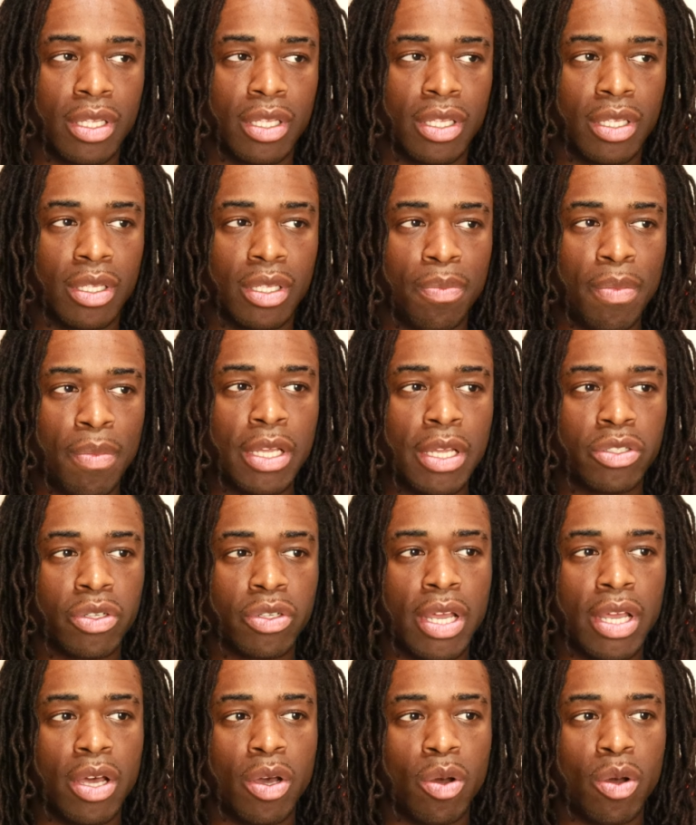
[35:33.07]
major
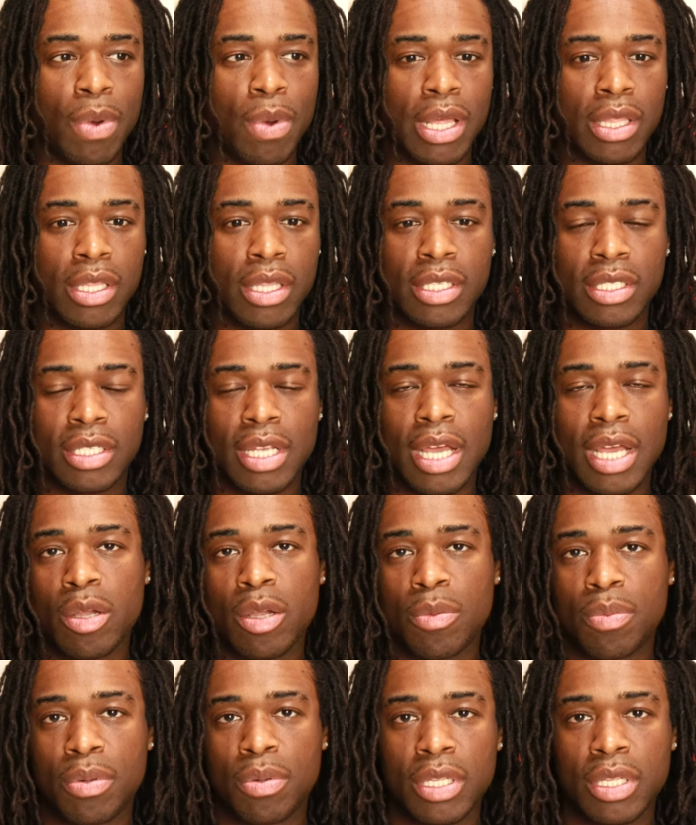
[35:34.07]
L by the entire
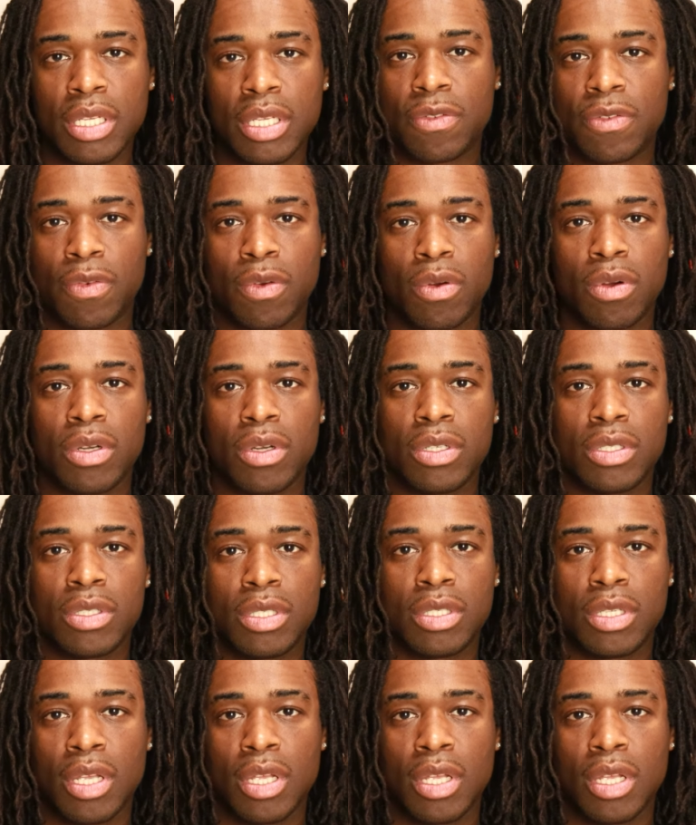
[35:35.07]
police force,